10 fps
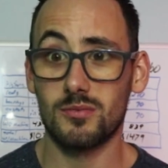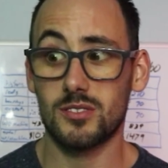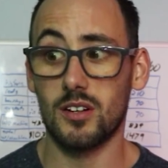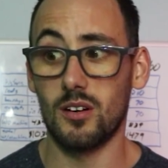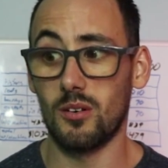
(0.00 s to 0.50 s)

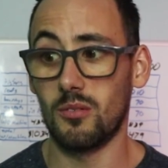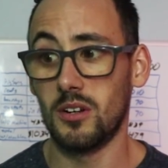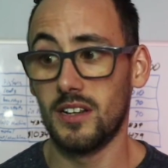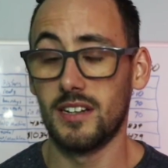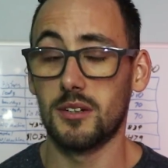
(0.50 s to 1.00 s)
So
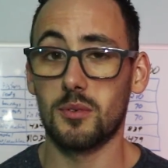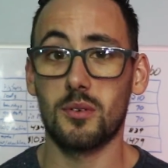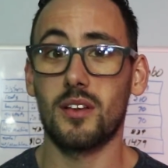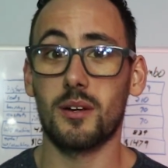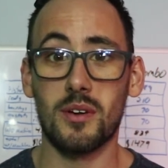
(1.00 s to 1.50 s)
we
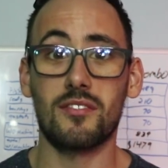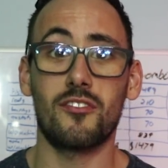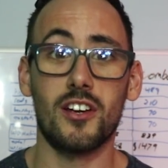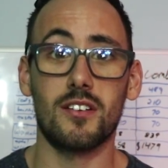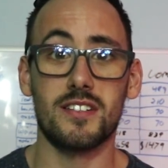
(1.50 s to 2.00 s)
were like, we have to
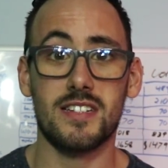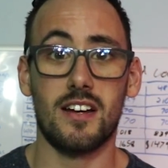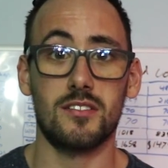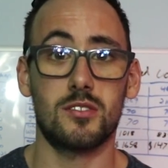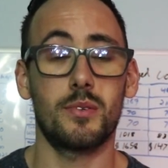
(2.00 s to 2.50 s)
figure this out.